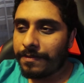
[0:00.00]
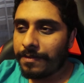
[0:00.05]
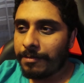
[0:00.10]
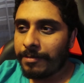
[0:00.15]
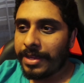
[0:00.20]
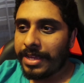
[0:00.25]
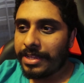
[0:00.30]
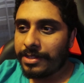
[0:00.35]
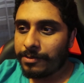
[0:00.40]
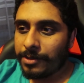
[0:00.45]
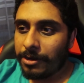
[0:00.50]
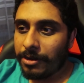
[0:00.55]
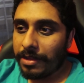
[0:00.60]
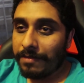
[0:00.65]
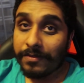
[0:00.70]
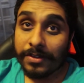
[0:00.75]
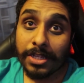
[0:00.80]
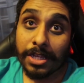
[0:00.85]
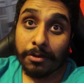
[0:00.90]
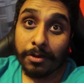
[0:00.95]
for me as well,
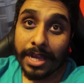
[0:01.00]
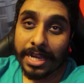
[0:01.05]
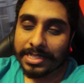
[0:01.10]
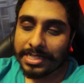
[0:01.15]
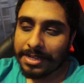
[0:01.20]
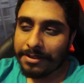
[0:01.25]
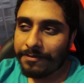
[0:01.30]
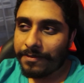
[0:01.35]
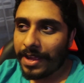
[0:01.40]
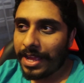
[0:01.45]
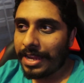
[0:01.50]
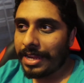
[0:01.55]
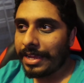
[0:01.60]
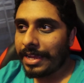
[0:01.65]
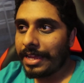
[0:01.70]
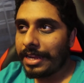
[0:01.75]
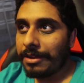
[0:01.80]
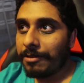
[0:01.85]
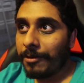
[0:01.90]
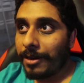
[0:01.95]
even though we're actually
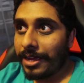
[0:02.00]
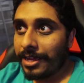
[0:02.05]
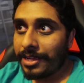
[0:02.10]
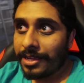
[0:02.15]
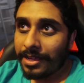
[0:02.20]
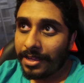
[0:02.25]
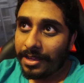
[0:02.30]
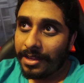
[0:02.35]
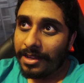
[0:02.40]
failing anyway.